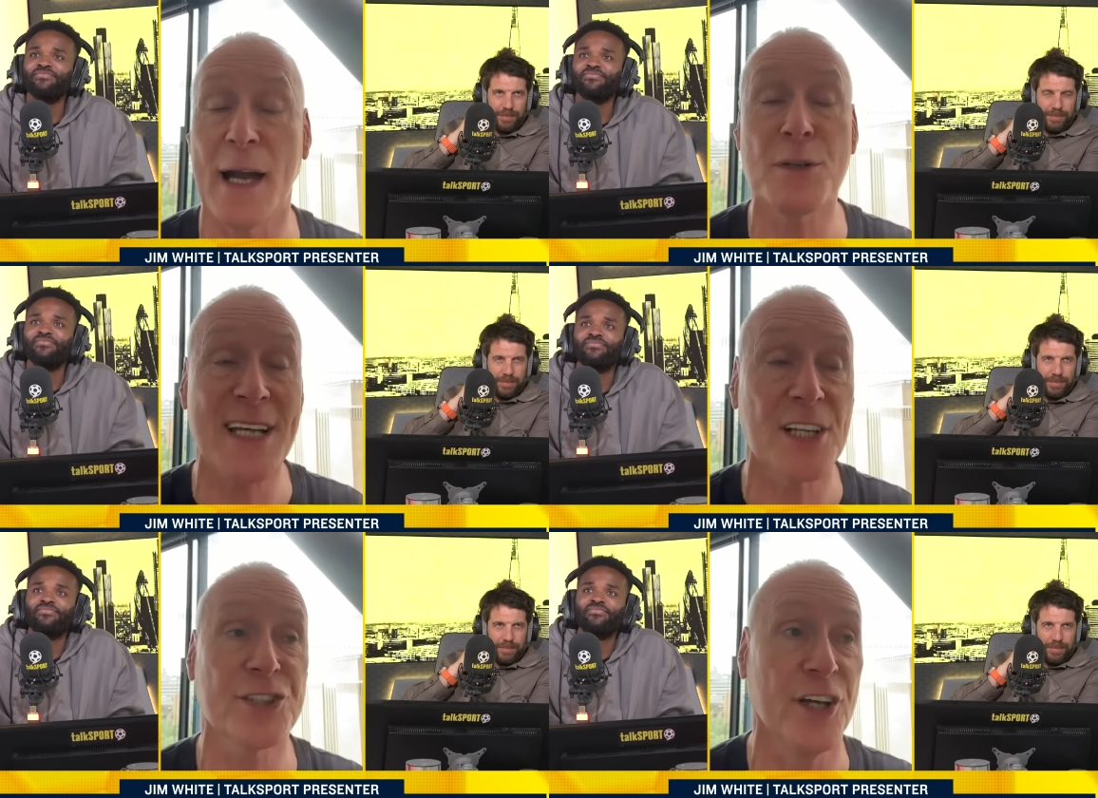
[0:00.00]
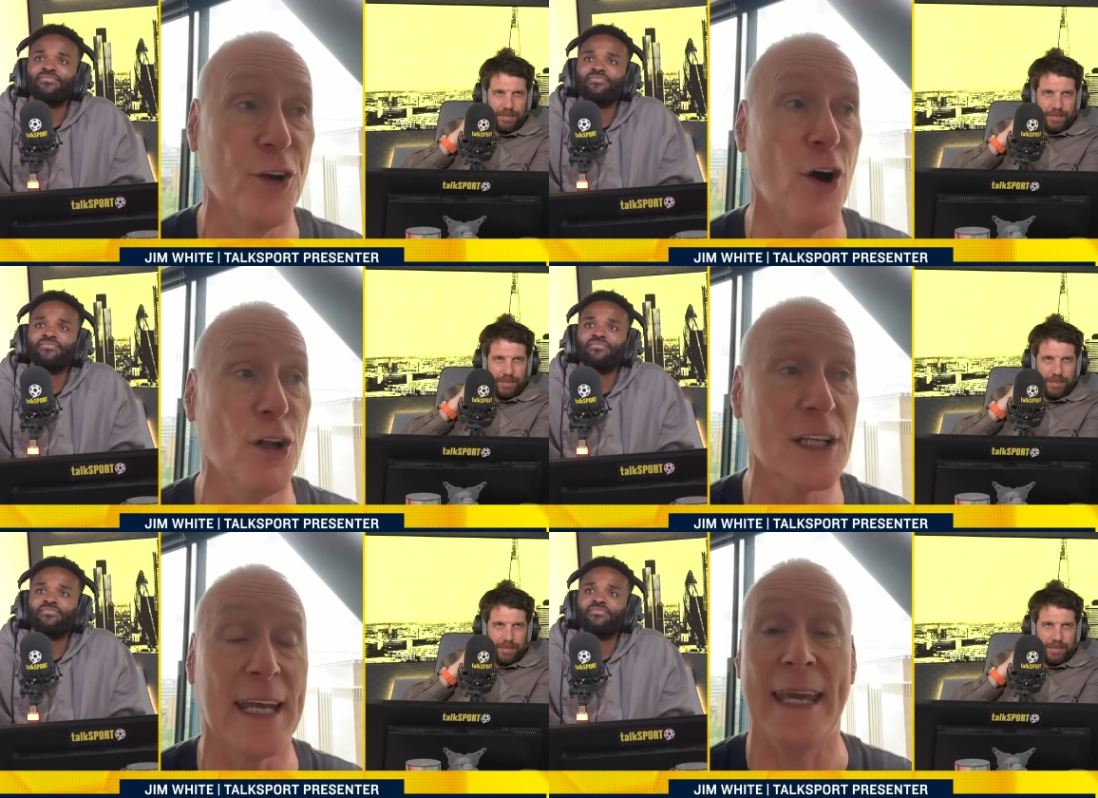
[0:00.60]
Speaker 1: I was actually on
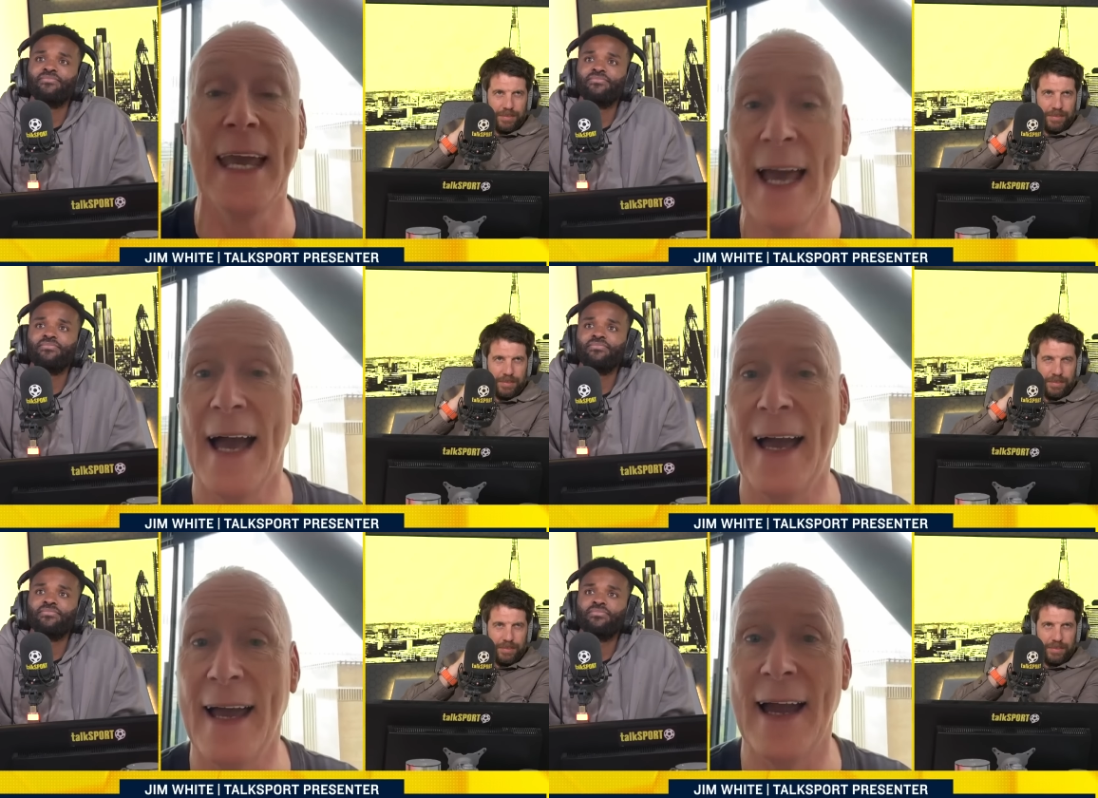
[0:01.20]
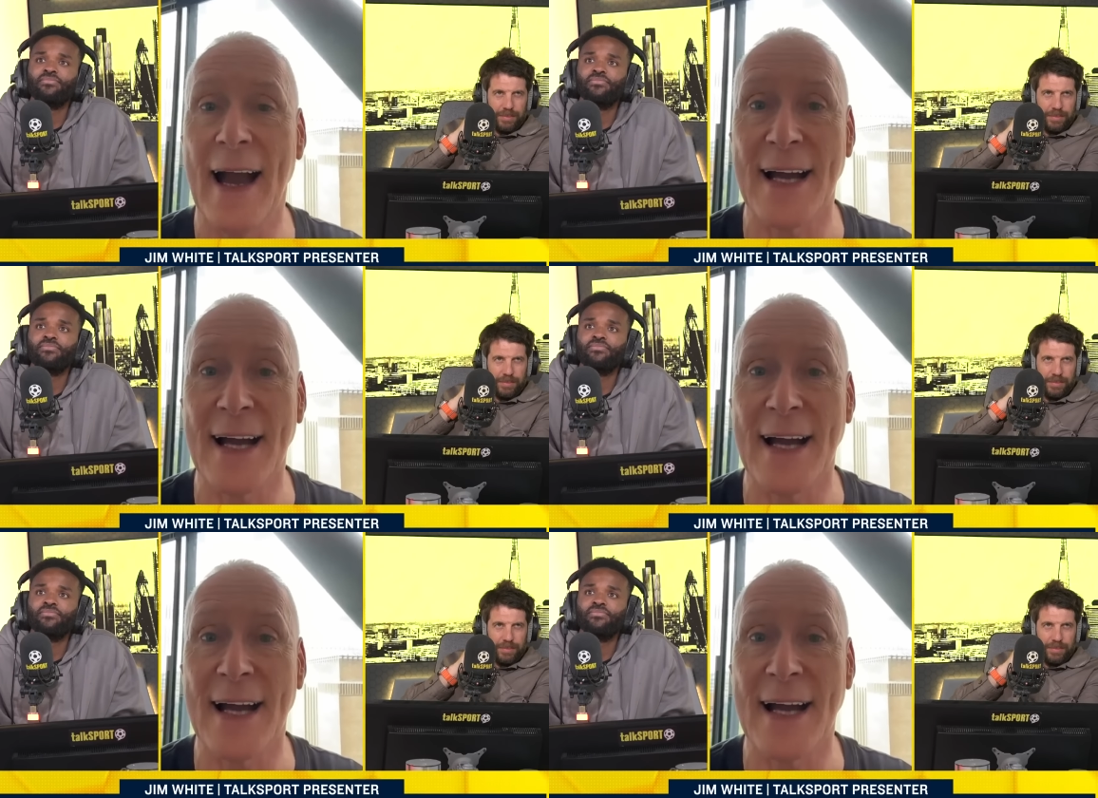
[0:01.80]
holiday uh,